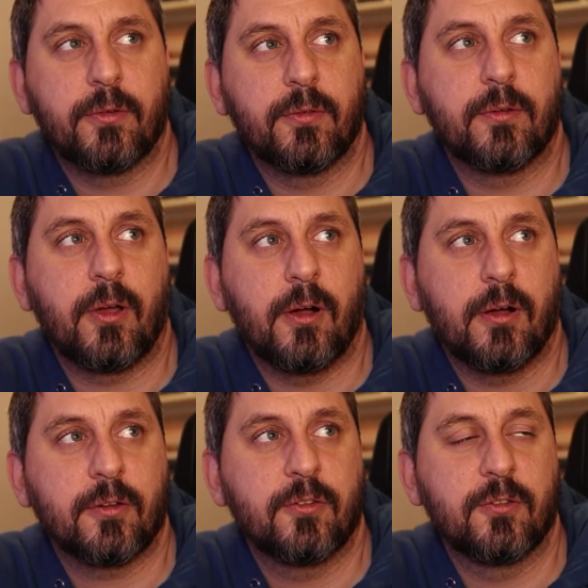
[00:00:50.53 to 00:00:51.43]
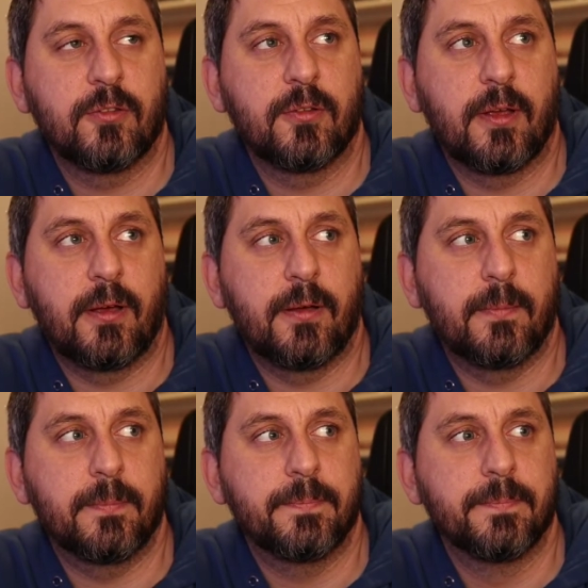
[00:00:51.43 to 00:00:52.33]
talks
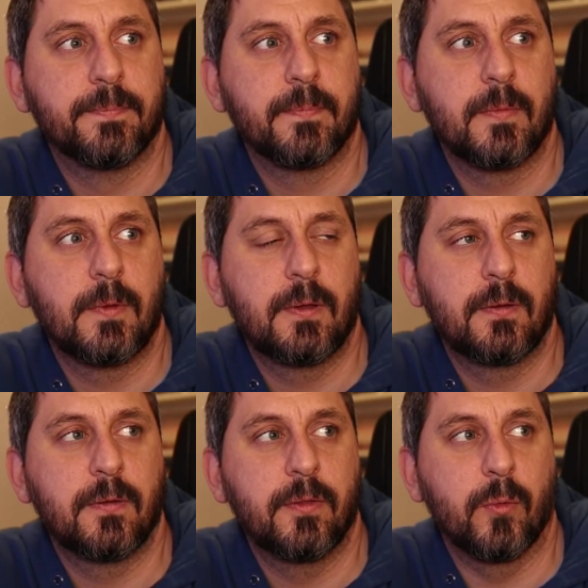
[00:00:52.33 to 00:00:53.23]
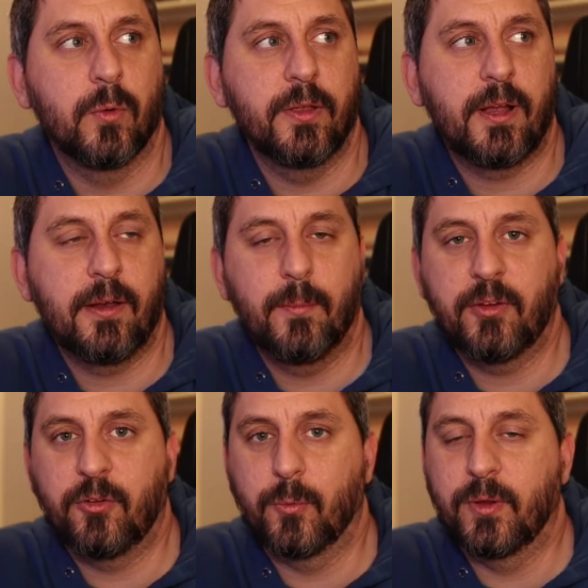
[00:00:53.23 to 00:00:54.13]
that really kind of
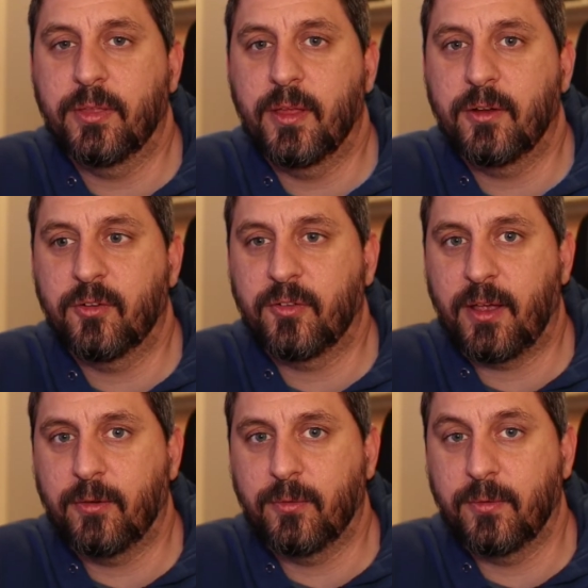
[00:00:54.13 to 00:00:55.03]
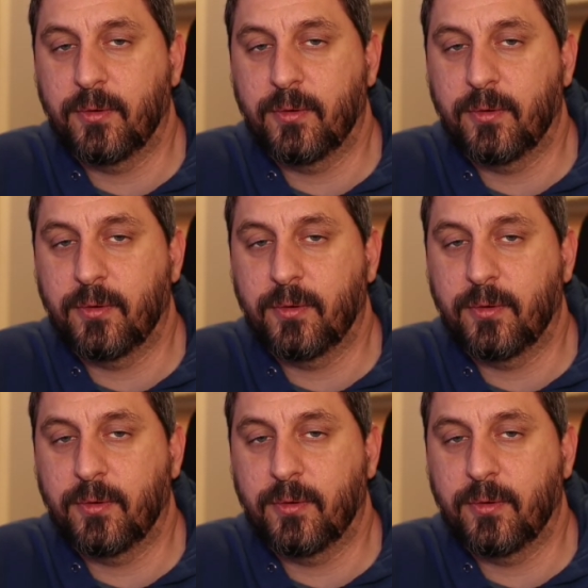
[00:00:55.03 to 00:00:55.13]
makes you rethink just how,